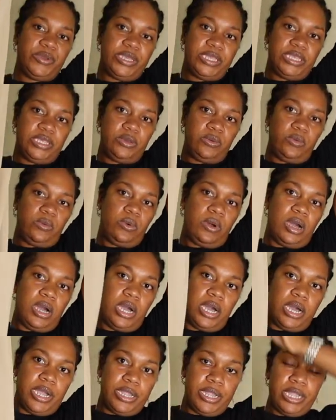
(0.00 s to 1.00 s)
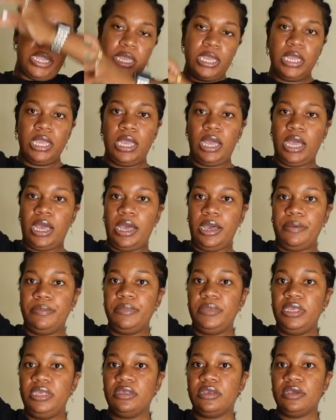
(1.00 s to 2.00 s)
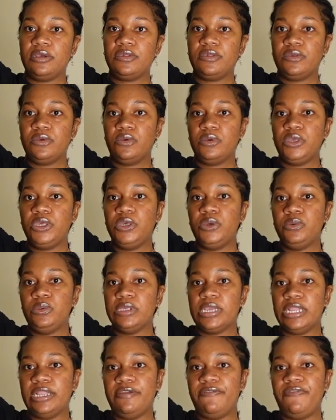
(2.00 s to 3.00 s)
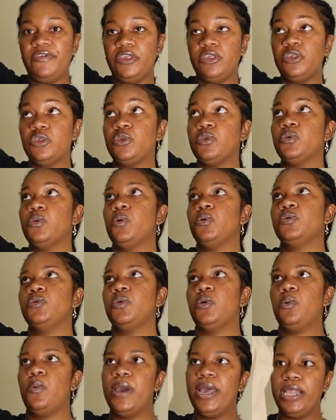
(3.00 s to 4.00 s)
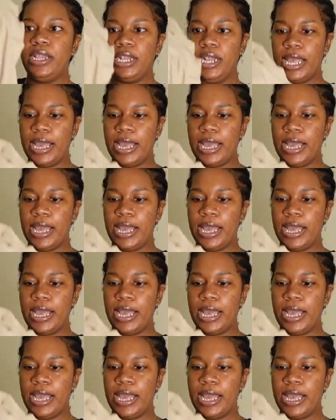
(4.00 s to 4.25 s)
21. These are so cute and it fits so, so well.